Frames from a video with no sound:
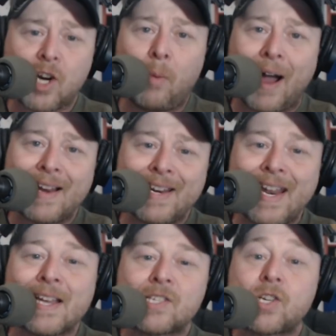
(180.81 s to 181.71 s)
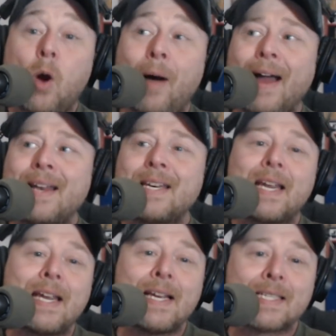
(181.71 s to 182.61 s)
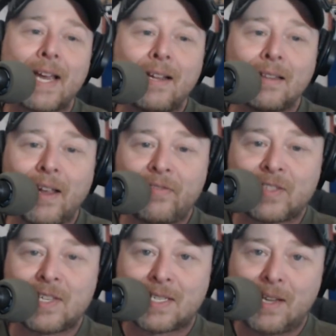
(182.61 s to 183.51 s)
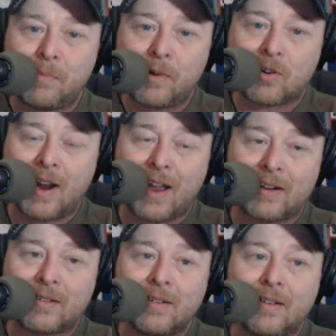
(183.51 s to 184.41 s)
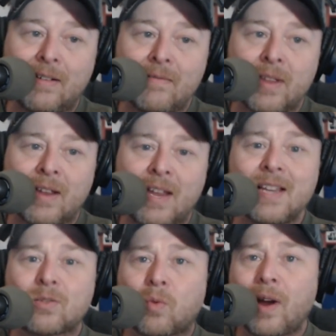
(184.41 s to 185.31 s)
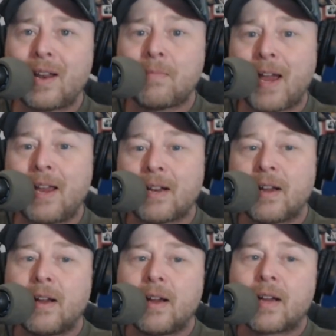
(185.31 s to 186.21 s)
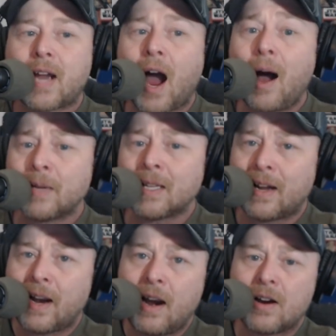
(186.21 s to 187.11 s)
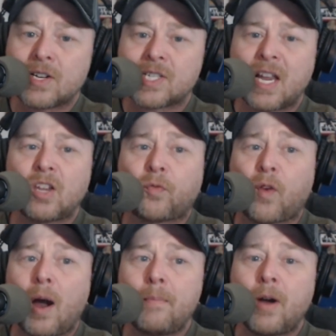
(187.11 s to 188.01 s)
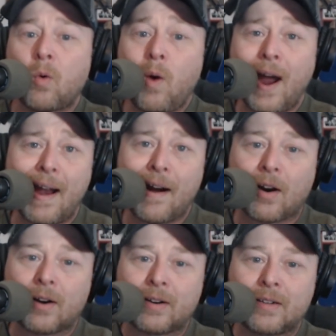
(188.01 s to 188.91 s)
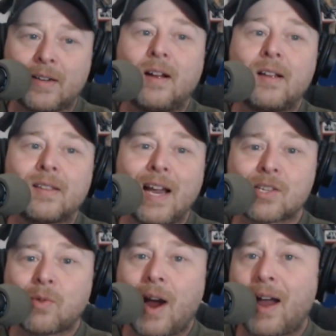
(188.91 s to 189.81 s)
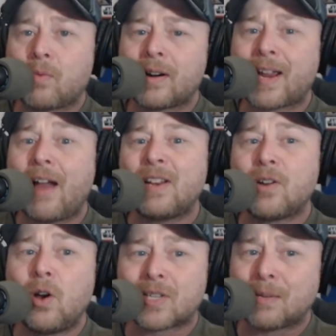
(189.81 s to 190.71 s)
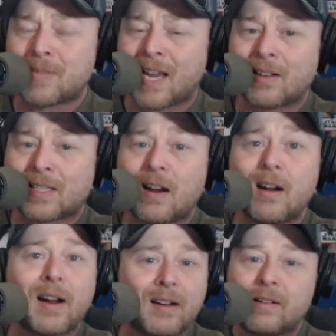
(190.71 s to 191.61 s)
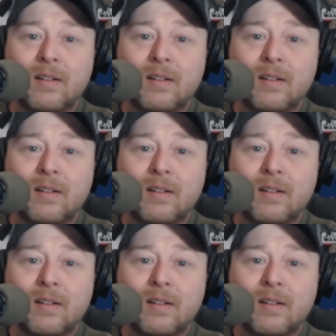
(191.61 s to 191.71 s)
Joe Biden is? Joe Biden is a leftist Democrat. His running mate, Kamala Harris, is from where? That's right, where Gavin Newsom's out there.